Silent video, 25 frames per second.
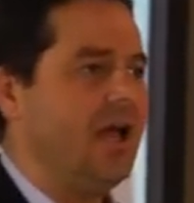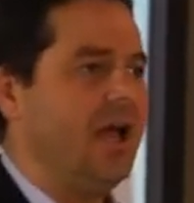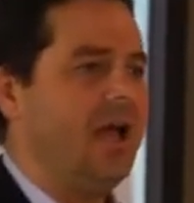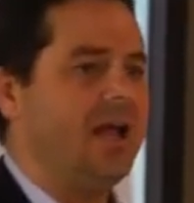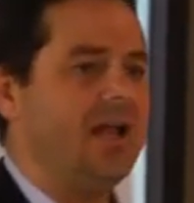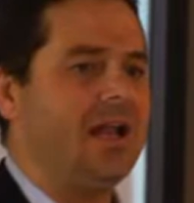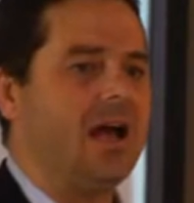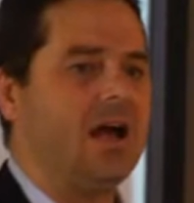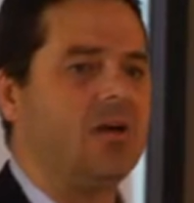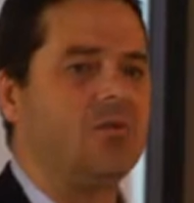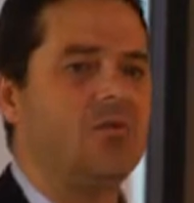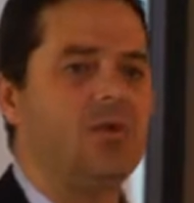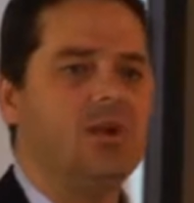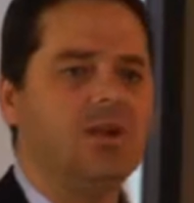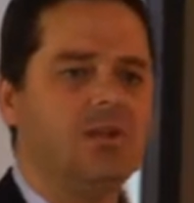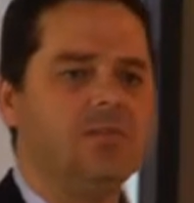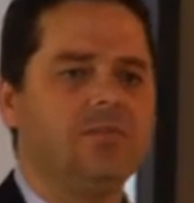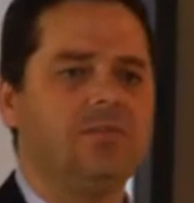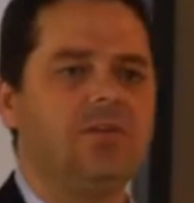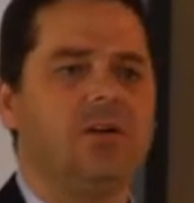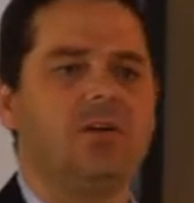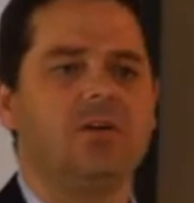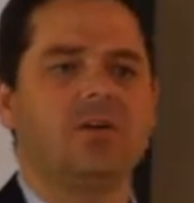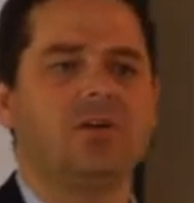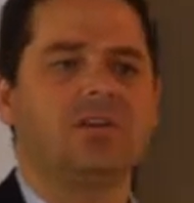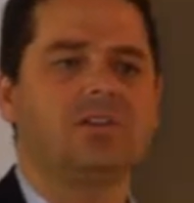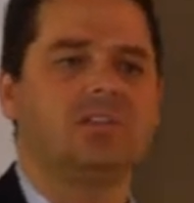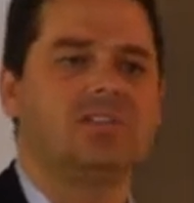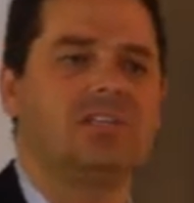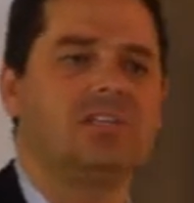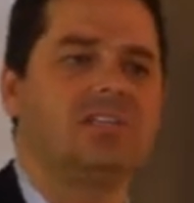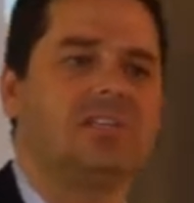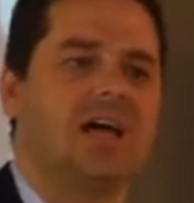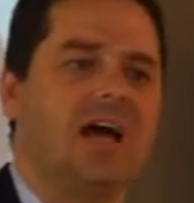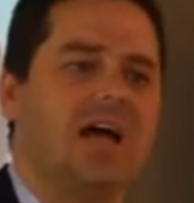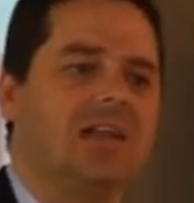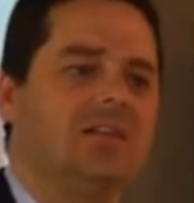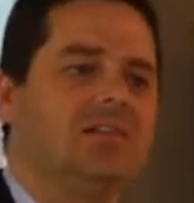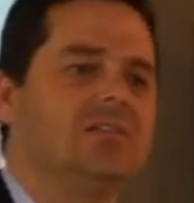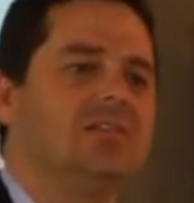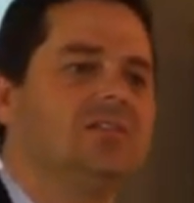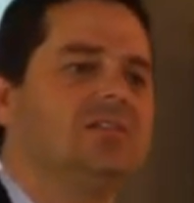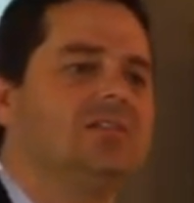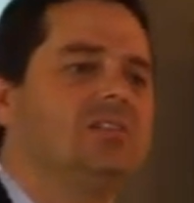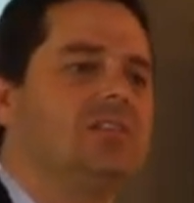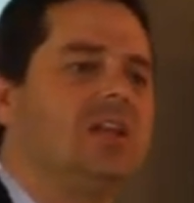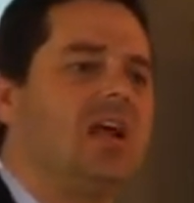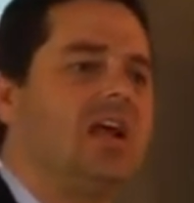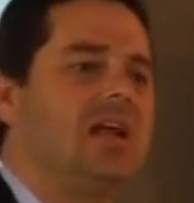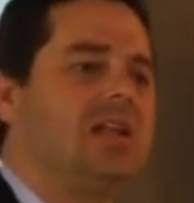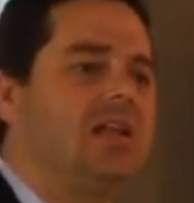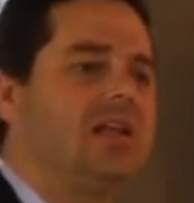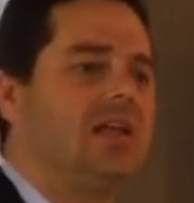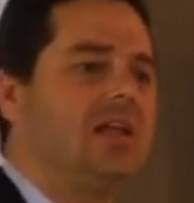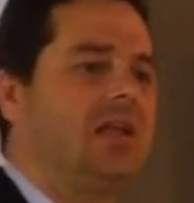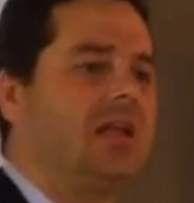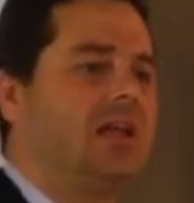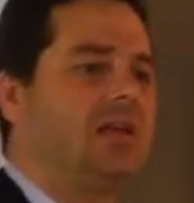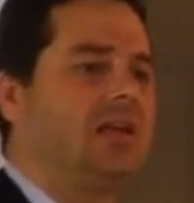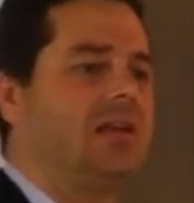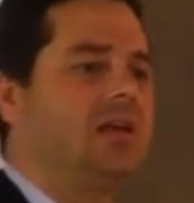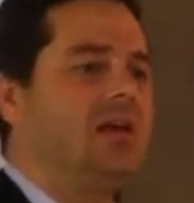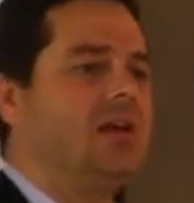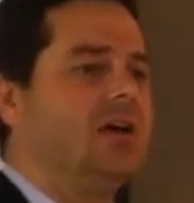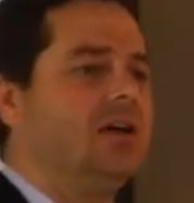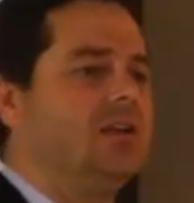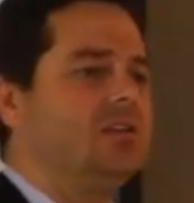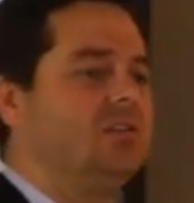And our real focus is understanding